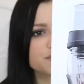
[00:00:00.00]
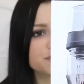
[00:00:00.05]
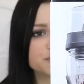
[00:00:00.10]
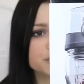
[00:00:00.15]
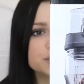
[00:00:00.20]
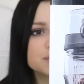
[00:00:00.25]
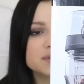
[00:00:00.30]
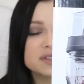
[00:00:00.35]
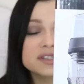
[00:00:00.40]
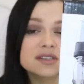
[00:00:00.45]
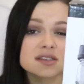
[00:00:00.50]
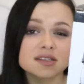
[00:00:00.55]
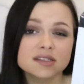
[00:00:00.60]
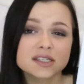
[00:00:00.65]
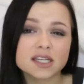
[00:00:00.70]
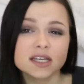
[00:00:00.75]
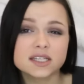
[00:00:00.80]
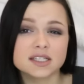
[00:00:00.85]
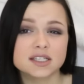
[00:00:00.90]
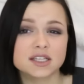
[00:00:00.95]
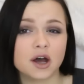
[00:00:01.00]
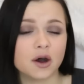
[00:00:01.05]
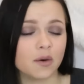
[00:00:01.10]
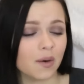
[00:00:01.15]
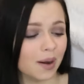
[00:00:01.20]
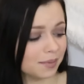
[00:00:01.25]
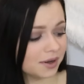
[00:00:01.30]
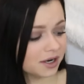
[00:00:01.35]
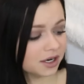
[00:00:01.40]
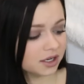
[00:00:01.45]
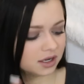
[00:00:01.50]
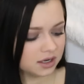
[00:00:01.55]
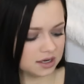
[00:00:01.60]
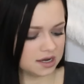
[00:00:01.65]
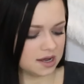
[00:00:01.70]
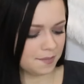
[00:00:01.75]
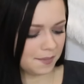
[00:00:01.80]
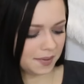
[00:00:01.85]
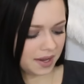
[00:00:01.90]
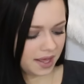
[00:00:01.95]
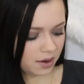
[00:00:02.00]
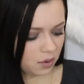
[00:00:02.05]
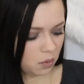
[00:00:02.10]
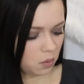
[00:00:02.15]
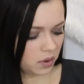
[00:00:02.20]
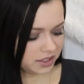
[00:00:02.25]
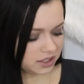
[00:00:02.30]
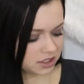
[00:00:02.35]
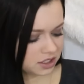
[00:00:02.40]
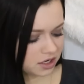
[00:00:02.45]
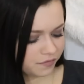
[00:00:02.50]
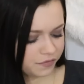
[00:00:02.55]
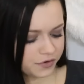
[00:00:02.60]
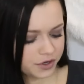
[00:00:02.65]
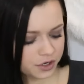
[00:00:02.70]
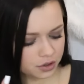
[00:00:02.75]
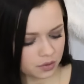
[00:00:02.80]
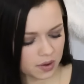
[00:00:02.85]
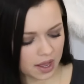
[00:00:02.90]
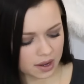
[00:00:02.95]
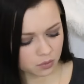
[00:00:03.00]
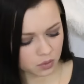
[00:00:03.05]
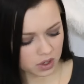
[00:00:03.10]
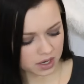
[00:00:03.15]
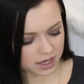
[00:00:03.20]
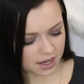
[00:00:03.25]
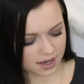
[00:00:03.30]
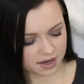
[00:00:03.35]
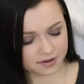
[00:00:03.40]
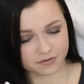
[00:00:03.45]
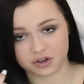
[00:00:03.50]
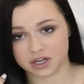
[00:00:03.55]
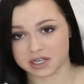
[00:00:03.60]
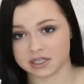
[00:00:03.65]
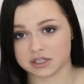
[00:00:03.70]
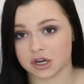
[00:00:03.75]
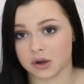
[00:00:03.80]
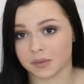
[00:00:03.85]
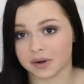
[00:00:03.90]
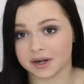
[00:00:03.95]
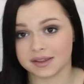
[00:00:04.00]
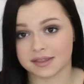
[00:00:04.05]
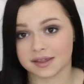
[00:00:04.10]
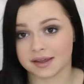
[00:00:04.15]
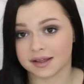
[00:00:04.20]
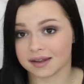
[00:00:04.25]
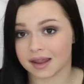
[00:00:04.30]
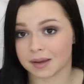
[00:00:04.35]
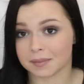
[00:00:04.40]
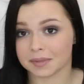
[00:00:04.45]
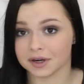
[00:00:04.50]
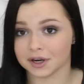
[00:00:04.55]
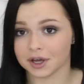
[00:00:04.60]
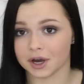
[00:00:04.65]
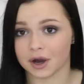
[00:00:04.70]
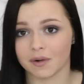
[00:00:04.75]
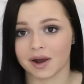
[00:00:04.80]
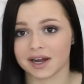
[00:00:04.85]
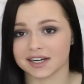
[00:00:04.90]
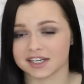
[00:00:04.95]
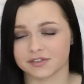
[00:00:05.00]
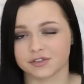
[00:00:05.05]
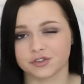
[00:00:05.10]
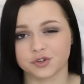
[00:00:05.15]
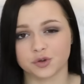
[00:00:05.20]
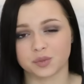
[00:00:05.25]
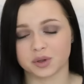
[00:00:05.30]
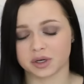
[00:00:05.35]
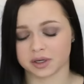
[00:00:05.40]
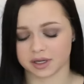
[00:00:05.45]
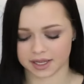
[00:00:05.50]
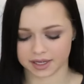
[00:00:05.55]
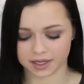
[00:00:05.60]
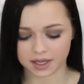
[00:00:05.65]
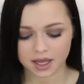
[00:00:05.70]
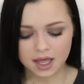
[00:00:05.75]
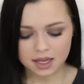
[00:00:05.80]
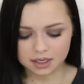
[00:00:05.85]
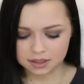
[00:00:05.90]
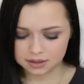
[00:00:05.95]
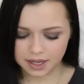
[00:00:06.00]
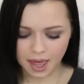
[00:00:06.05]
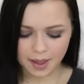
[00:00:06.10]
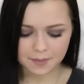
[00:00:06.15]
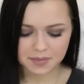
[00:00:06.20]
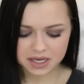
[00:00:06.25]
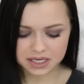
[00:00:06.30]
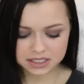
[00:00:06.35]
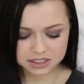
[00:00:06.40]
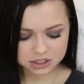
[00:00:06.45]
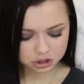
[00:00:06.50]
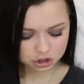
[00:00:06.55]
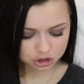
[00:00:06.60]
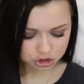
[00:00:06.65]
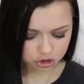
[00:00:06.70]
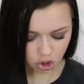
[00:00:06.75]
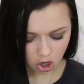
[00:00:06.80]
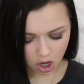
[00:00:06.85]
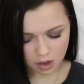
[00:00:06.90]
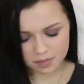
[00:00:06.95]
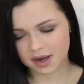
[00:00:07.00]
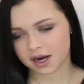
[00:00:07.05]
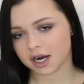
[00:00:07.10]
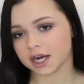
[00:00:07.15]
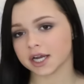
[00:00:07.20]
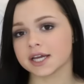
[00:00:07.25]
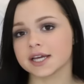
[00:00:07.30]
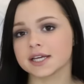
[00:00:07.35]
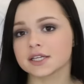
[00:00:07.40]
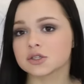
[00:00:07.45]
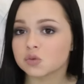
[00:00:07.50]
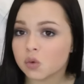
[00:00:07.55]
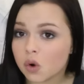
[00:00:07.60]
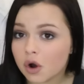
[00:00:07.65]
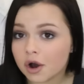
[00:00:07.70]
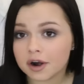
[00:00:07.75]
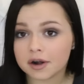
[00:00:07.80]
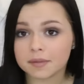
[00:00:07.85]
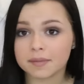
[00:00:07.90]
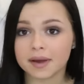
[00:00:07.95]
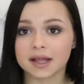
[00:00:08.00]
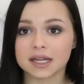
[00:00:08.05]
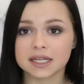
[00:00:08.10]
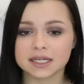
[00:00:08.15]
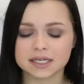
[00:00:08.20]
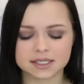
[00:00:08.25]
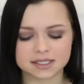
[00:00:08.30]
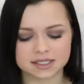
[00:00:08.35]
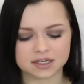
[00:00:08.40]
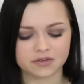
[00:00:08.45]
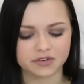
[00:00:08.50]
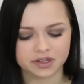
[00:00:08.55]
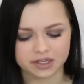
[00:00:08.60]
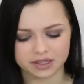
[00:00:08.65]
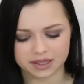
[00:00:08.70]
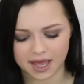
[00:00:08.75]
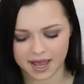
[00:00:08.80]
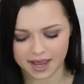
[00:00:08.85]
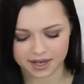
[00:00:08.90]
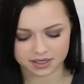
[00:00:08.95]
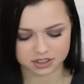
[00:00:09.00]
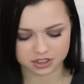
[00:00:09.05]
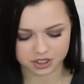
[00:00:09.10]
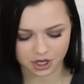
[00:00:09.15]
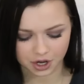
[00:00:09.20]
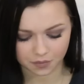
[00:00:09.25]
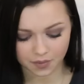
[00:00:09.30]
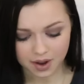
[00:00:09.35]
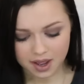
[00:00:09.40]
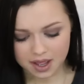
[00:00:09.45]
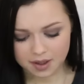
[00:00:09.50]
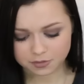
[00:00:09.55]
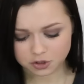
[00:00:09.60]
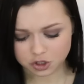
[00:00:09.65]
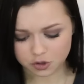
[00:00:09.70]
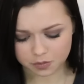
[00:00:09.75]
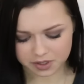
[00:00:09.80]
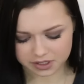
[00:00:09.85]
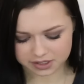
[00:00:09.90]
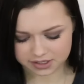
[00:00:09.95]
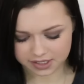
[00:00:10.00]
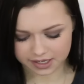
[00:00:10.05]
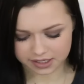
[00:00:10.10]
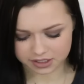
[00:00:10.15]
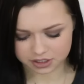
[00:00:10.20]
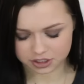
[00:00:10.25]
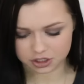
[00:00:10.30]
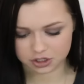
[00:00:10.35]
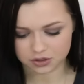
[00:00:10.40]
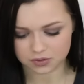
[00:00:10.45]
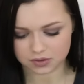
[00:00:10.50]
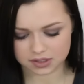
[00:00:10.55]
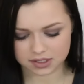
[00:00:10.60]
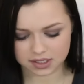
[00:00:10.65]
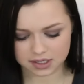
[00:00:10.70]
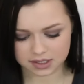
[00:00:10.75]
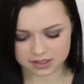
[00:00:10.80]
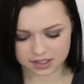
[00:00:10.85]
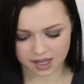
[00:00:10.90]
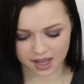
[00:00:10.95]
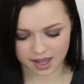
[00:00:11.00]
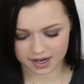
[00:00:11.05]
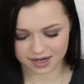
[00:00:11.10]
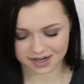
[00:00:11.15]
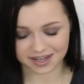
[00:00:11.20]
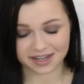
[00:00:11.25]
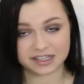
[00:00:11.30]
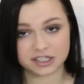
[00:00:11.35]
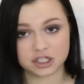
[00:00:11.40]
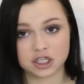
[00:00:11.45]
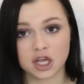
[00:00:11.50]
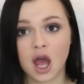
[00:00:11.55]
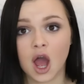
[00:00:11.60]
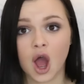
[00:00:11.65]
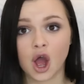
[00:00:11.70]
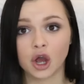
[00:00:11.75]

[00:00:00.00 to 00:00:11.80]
fruits. So I'm gonna look up like what's good for you and whatnot. If you guys know anything, let me know. I definitely put like lemons, strawberries, watermelon, stuff like that. So super excited to use this and it's